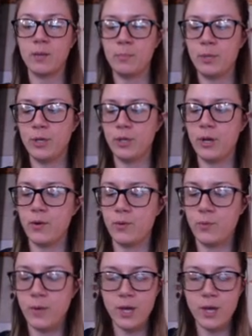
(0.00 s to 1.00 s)

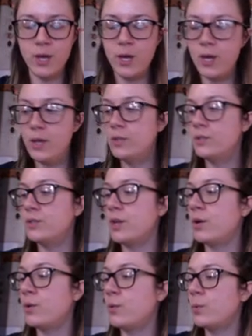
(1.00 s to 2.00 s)
below.
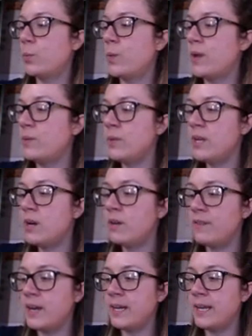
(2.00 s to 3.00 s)
So when we are
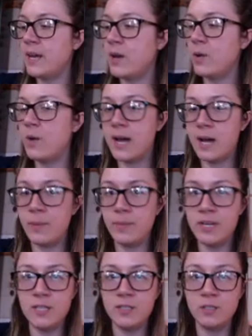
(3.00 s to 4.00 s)
finding out how
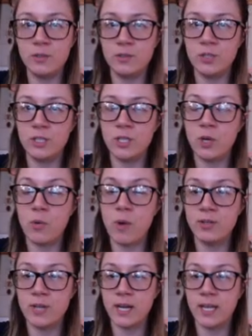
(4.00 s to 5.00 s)
many solutions a
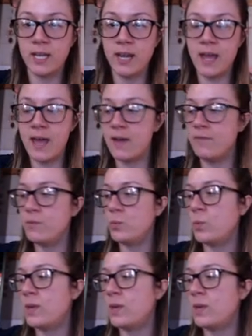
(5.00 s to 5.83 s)
quadratic can have,